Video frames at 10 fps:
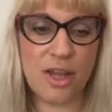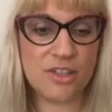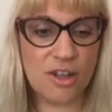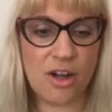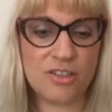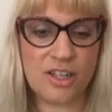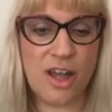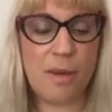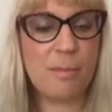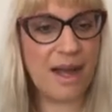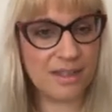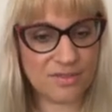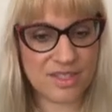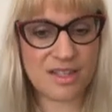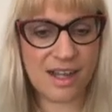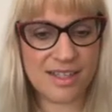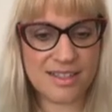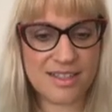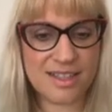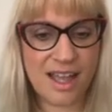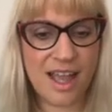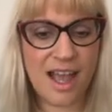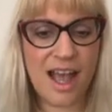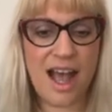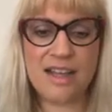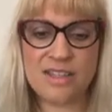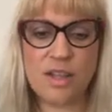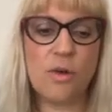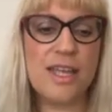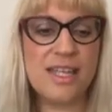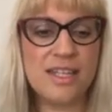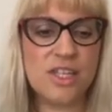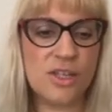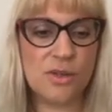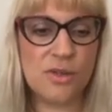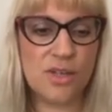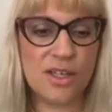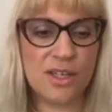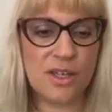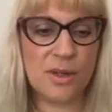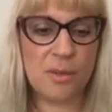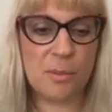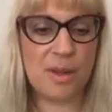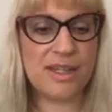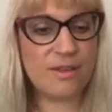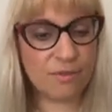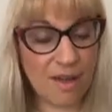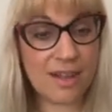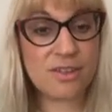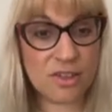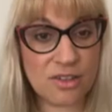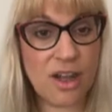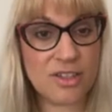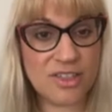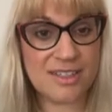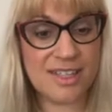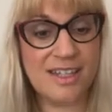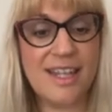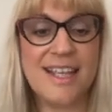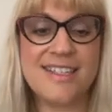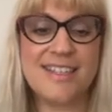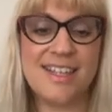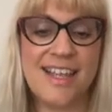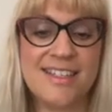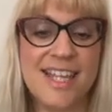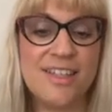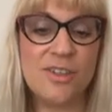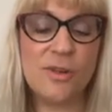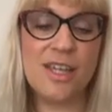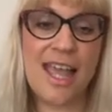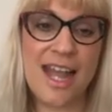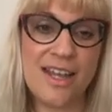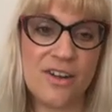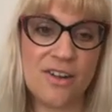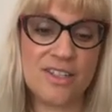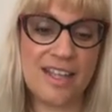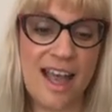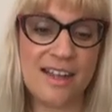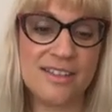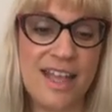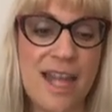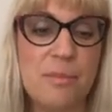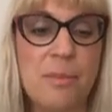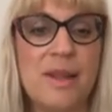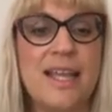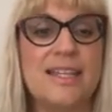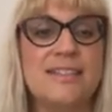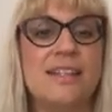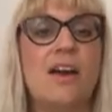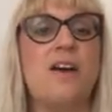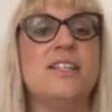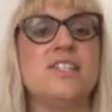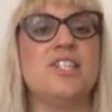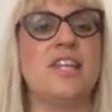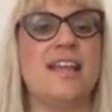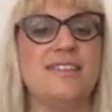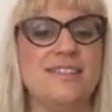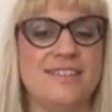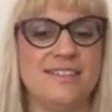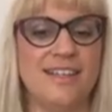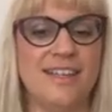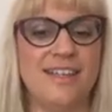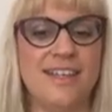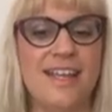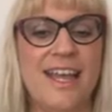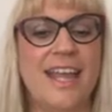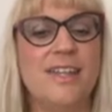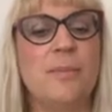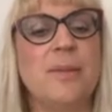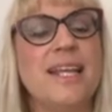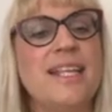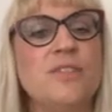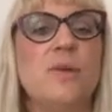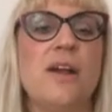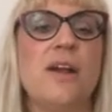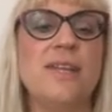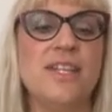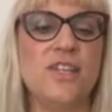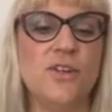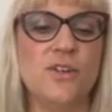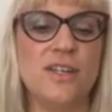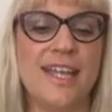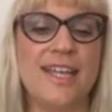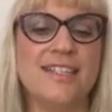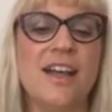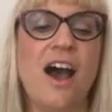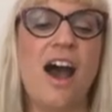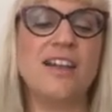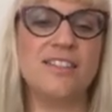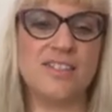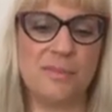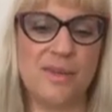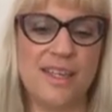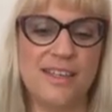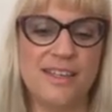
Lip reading: a doctor, a man of science, as though he knew. But in fact the doctor didn't hesitate. He took Eleanor's hand and placed it on his chest, in the place where he knew his heart to be.